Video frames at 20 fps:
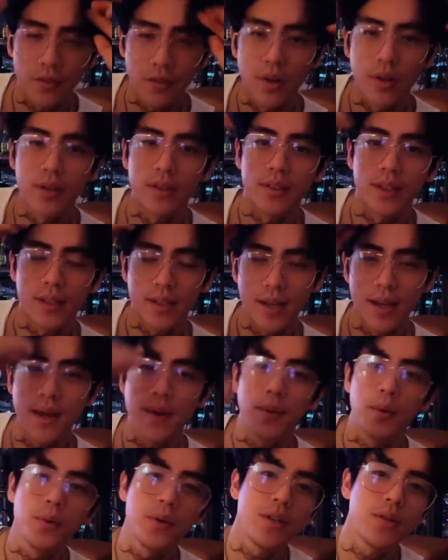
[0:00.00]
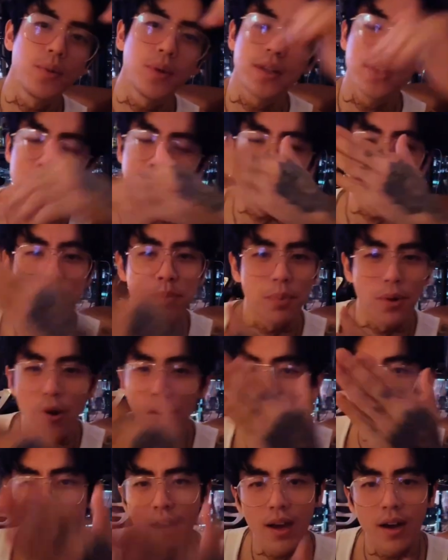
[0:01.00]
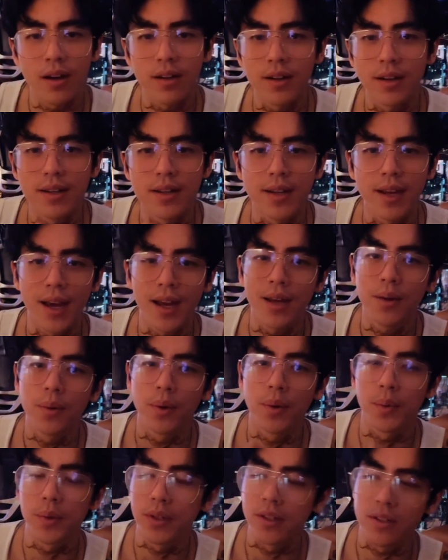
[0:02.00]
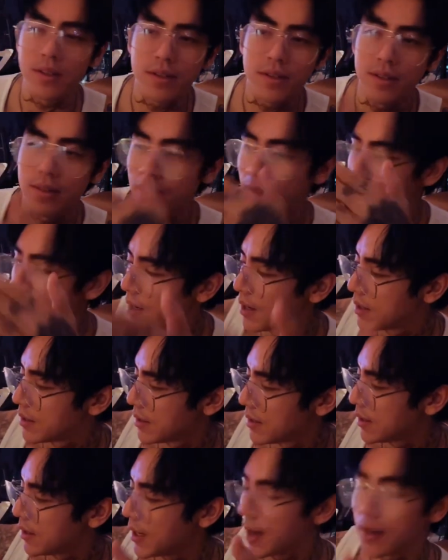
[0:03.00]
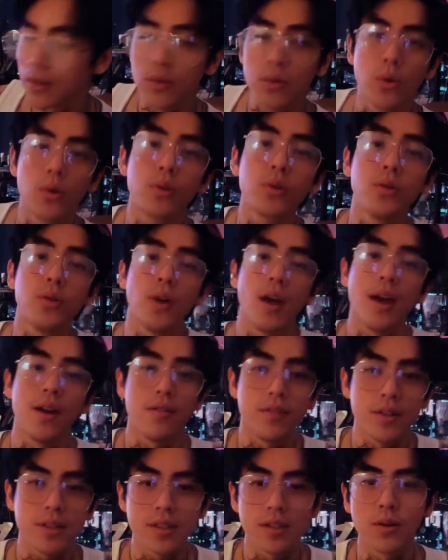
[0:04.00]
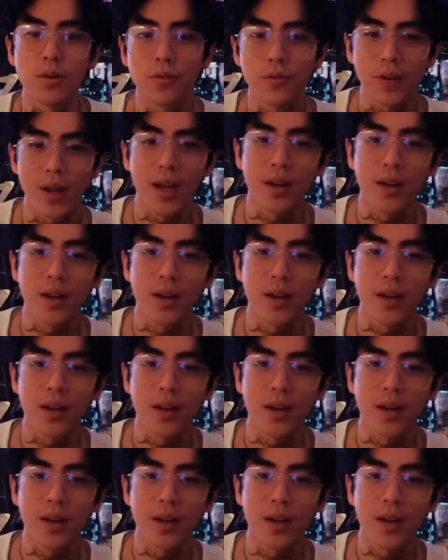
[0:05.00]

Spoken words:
and everyone, I was like, damn, I wish we could just block out a day where we could just sit down and talk to every single